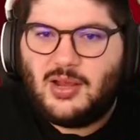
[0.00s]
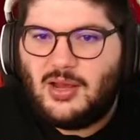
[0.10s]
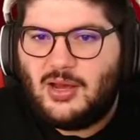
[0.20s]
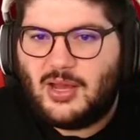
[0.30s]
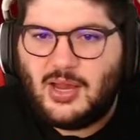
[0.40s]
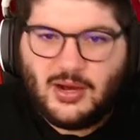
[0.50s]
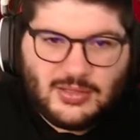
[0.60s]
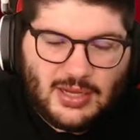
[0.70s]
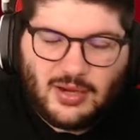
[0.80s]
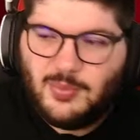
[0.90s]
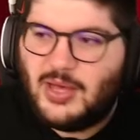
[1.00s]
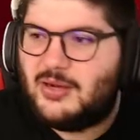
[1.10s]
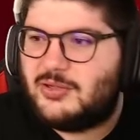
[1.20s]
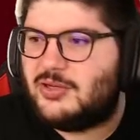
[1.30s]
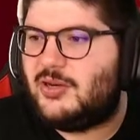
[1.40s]
a caretaker
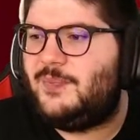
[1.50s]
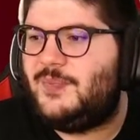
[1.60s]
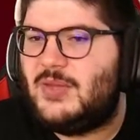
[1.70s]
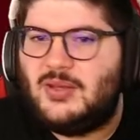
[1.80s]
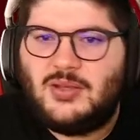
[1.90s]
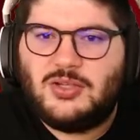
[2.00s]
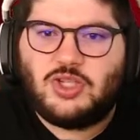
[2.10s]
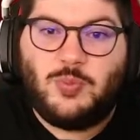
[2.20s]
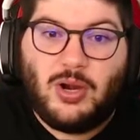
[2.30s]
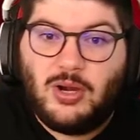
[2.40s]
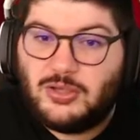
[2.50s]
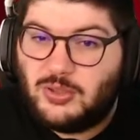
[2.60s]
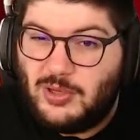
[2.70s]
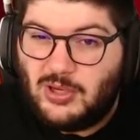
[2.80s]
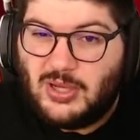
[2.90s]
manager. Spurs
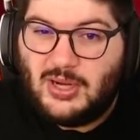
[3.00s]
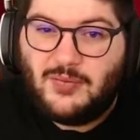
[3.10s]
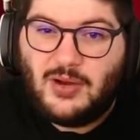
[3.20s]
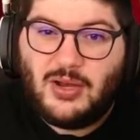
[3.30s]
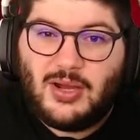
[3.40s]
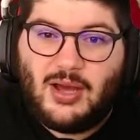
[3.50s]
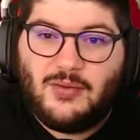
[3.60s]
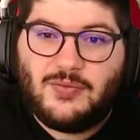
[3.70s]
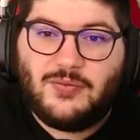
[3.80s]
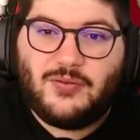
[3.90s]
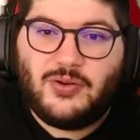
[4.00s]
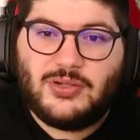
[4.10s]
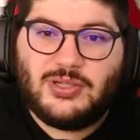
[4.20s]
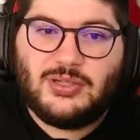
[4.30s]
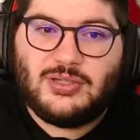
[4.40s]
could be looking at a very good outfit
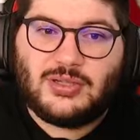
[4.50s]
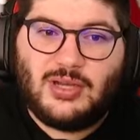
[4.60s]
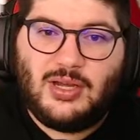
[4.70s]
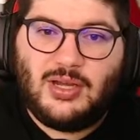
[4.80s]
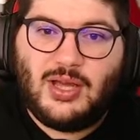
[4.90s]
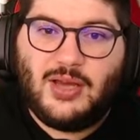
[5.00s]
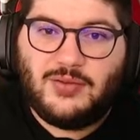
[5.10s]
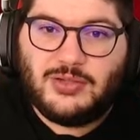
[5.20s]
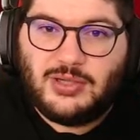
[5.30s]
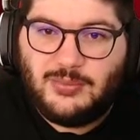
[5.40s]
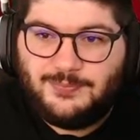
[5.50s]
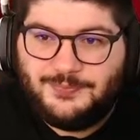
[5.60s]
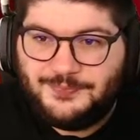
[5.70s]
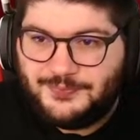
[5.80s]
versus Everton.